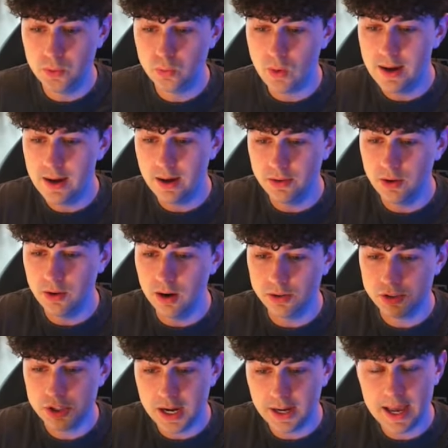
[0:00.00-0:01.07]
right under our
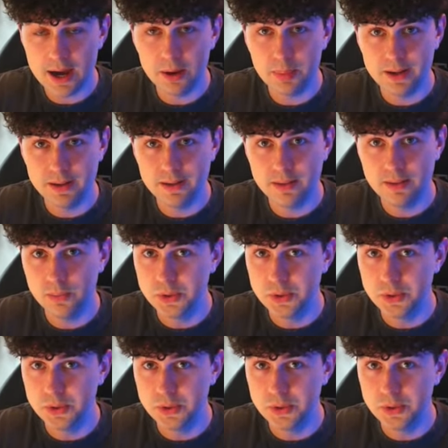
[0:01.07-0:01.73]
checkout button, which